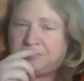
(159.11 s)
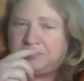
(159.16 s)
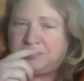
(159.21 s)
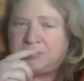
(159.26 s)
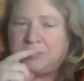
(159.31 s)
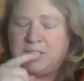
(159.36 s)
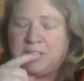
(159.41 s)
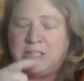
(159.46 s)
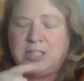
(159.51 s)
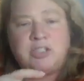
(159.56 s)

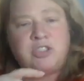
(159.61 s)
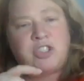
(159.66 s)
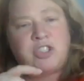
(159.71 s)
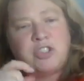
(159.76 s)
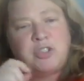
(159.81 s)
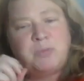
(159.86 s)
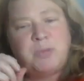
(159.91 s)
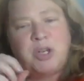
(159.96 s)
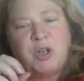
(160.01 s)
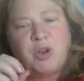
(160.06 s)

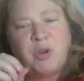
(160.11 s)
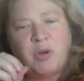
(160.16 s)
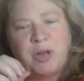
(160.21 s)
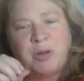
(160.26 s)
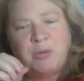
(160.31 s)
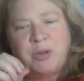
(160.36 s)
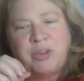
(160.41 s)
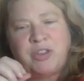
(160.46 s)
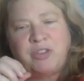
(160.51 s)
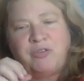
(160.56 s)
excuse me,
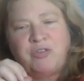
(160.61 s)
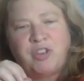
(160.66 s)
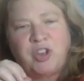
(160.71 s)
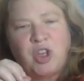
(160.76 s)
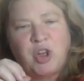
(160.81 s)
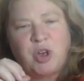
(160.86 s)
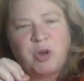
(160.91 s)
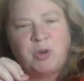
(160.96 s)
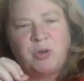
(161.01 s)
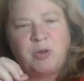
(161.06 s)
going with the
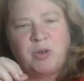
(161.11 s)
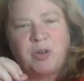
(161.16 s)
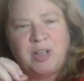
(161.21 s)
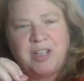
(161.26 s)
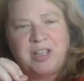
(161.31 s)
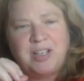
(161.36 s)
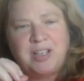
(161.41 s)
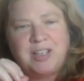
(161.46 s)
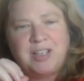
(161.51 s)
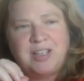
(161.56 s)
flow
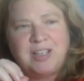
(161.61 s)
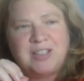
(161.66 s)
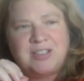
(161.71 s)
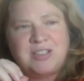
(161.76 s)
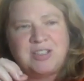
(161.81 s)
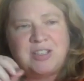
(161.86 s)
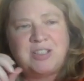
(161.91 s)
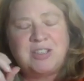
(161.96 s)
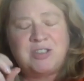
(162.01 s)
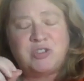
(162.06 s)

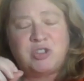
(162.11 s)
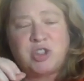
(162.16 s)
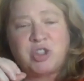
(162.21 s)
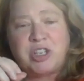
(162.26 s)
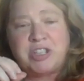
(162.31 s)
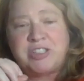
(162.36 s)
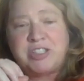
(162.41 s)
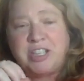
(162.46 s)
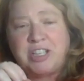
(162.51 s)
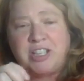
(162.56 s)
is
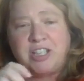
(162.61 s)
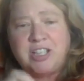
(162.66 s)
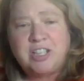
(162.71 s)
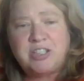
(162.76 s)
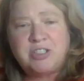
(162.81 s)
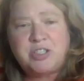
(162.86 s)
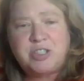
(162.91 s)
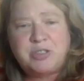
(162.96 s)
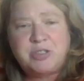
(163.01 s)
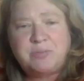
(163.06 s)
interesting,
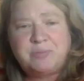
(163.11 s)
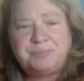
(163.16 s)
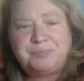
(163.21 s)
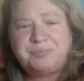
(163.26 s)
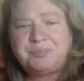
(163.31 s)
because